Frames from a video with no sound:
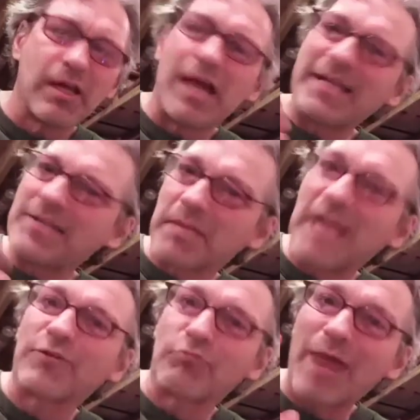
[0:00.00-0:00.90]
I need some of
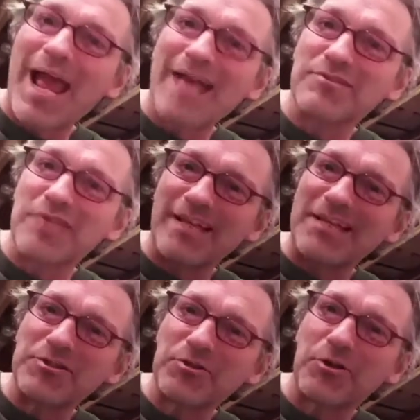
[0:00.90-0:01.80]
that grass, that
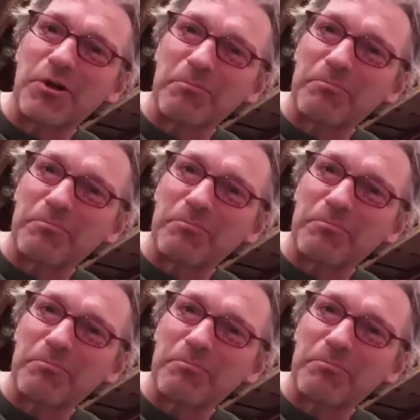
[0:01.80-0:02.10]
Easter